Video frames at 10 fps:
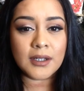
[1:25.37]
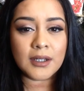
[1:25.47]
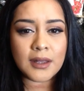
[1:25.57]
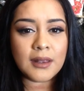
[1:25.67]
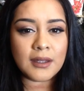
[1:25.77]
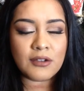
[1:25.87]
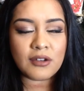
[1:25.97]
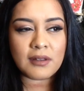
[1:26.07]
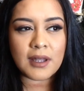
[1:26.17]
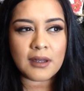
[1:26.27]

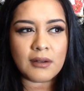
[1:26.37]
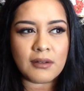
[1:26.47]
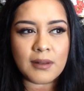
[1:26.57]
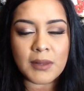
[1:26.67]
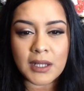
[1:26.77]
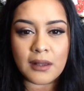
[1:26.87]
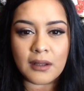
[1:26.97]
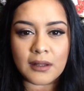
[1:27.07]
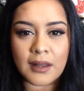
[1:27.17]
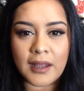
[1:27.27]
something
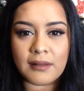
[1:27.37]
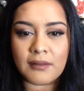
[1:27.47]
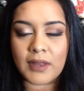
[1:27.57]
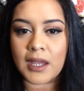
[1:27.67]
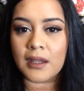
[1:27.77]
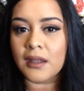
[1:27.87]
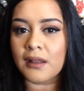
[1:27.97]
along the lines of like,